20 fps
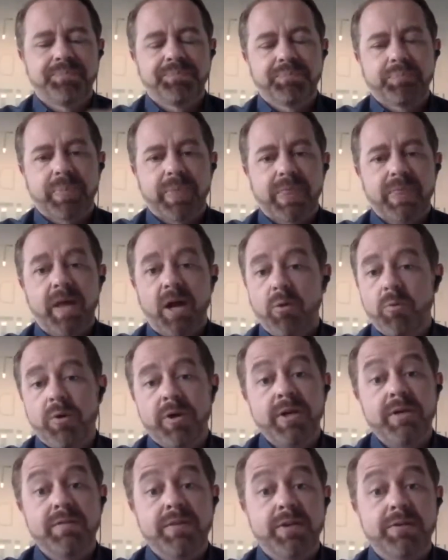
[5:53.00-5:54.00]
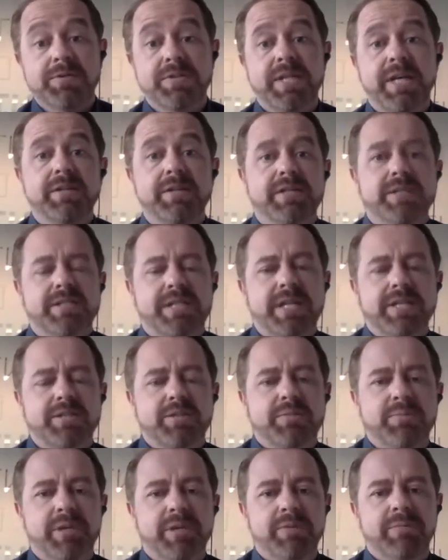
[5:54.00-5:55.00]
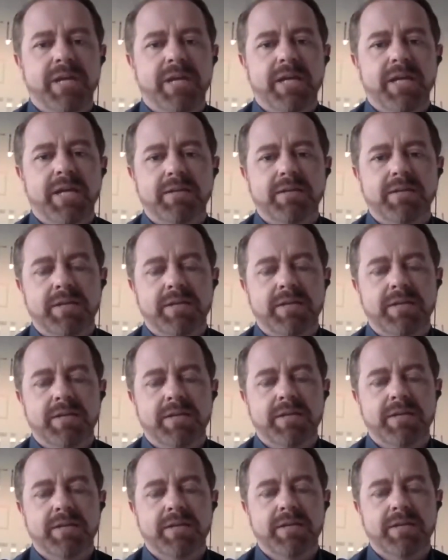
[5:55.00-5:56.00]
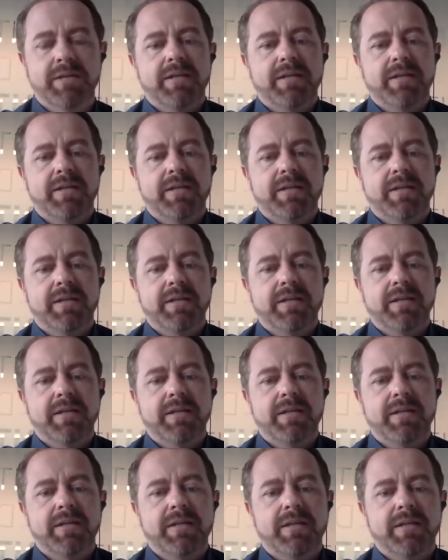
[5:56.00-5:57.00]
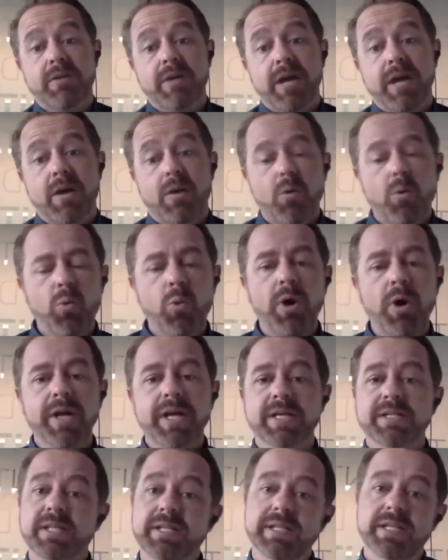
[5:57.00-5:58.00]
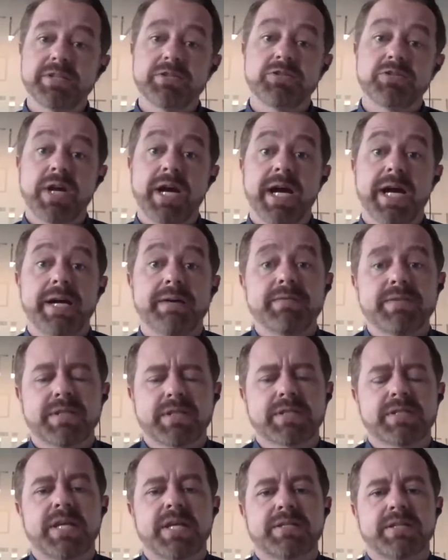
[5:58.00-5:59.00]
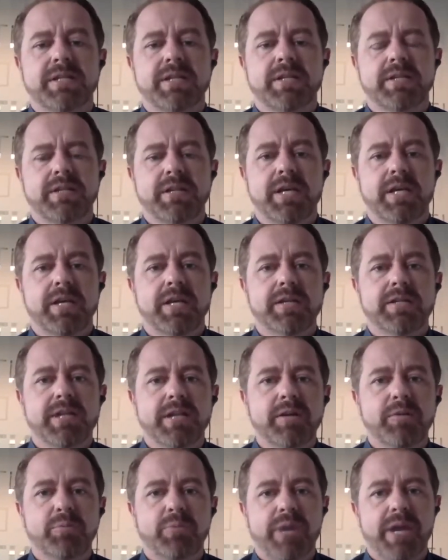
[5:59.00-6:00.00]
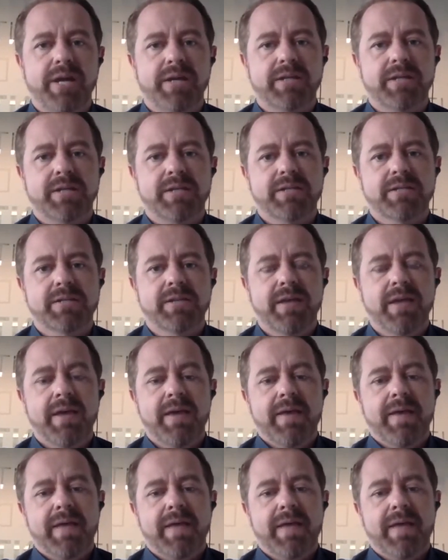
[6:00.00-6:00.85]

Not one of those tells us that you made money. None of them do. And, and so we got to figure out what is it that drives success in a, in a dental practice.